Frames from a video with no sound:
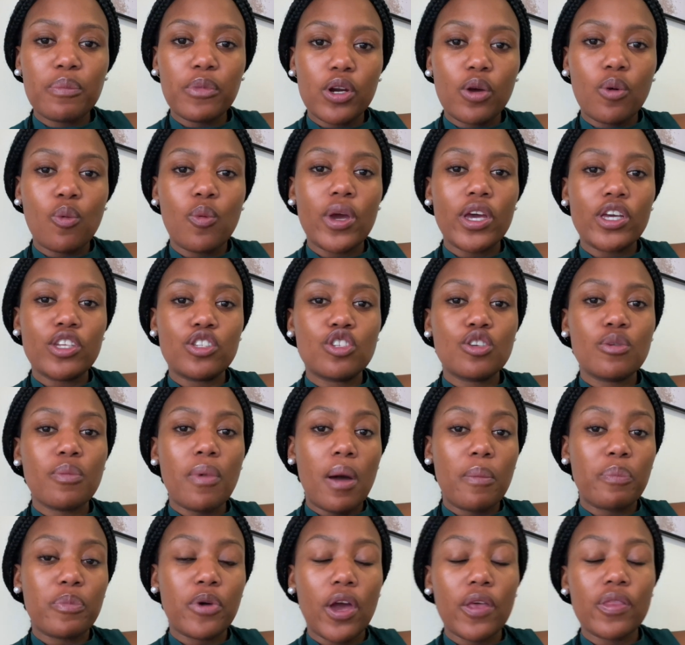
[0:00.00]
gonna wear to my
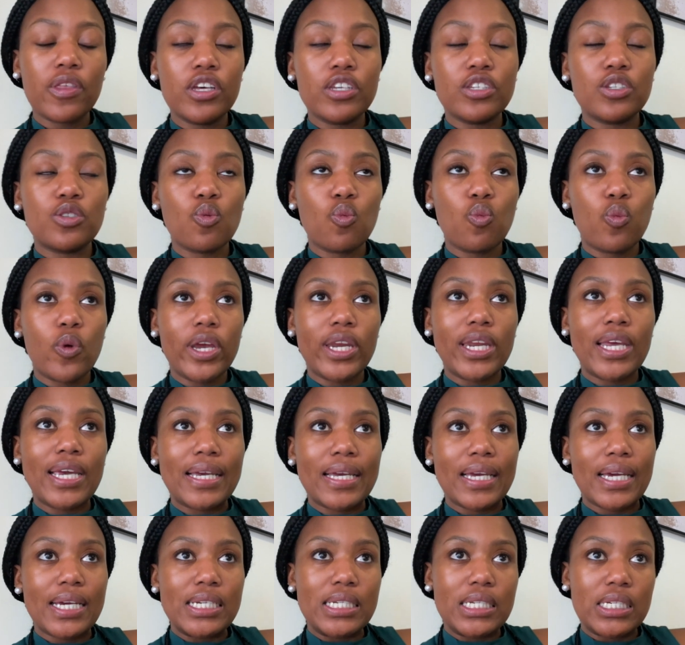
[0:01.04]
brother's
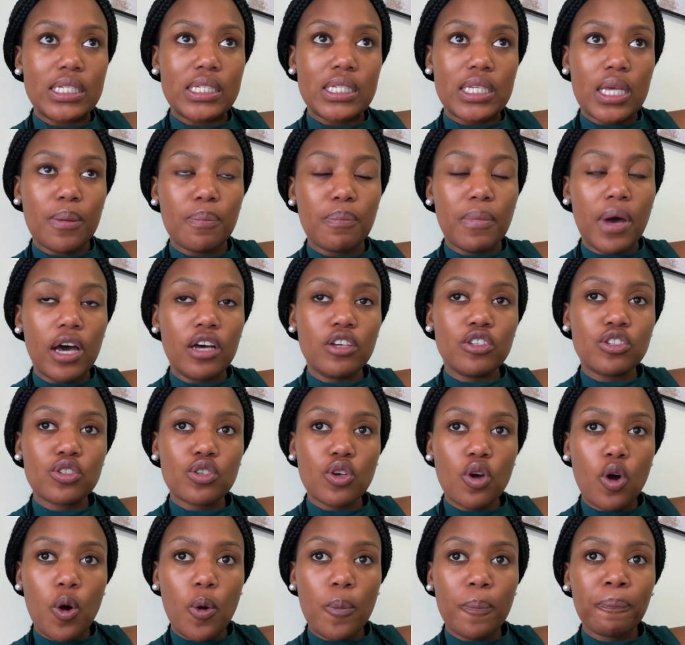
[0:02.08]
wedding in December.
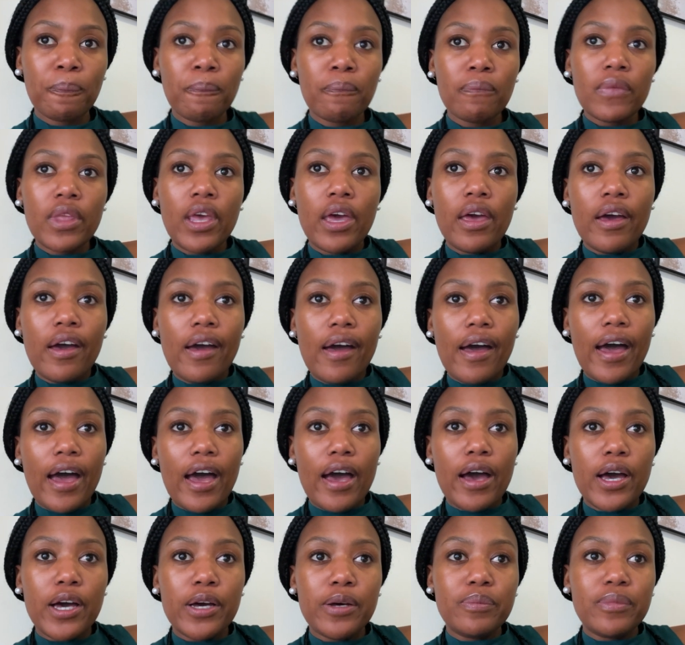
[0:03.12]
So
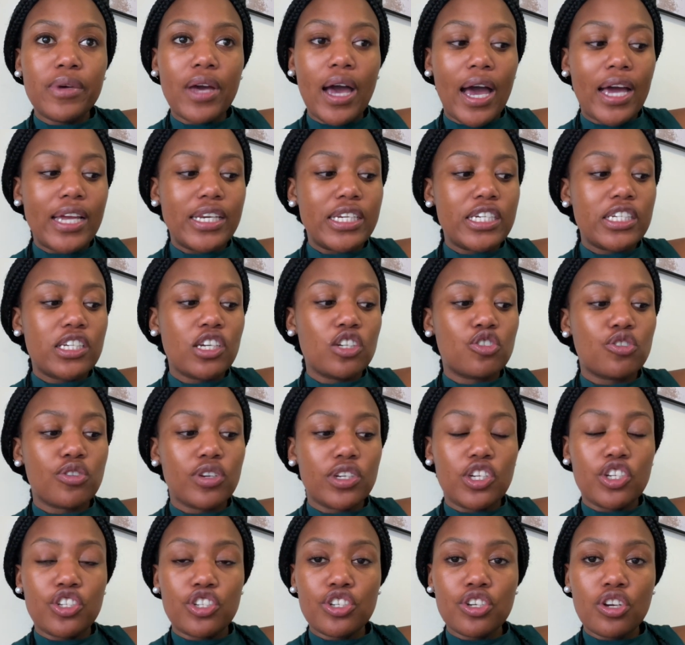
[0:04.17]
I need a
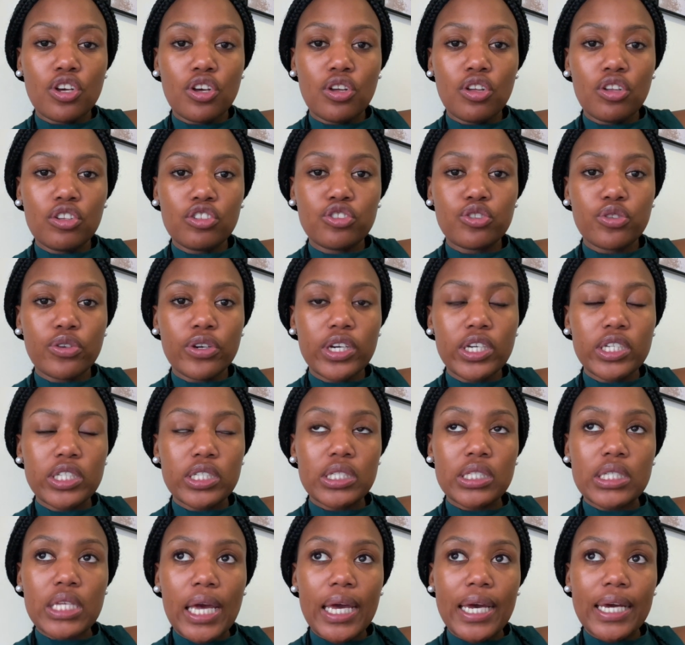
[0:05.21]
traditional
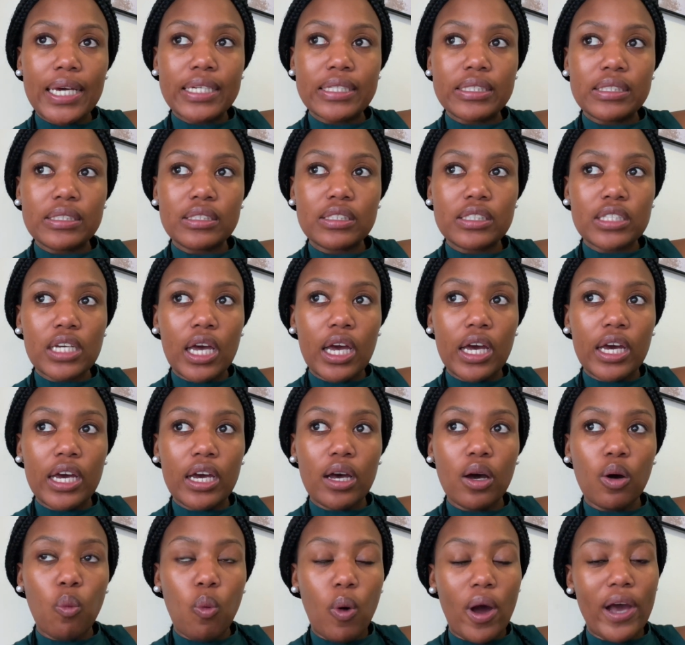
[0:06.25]
dress and
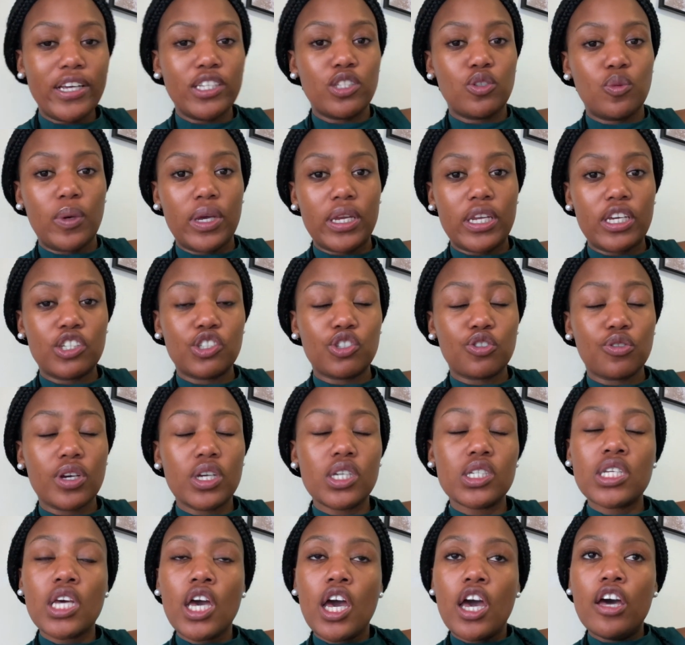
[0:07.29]
a white wedding
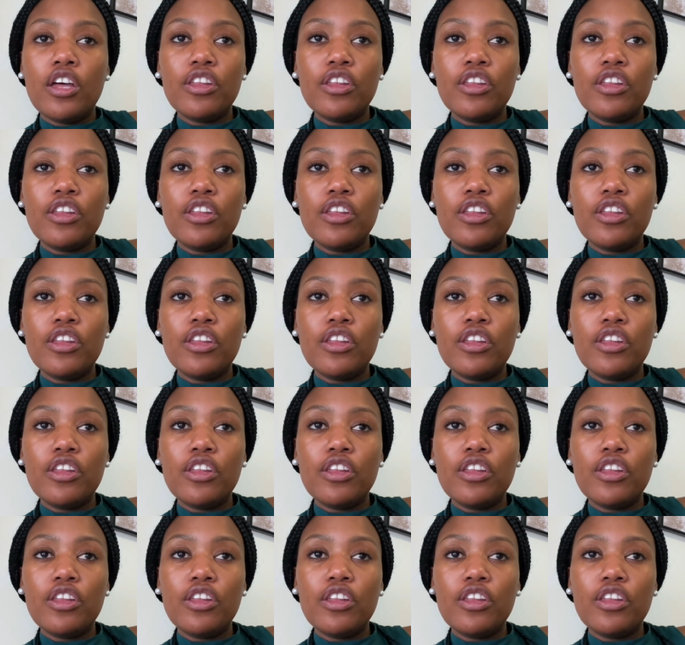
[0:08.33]
dress.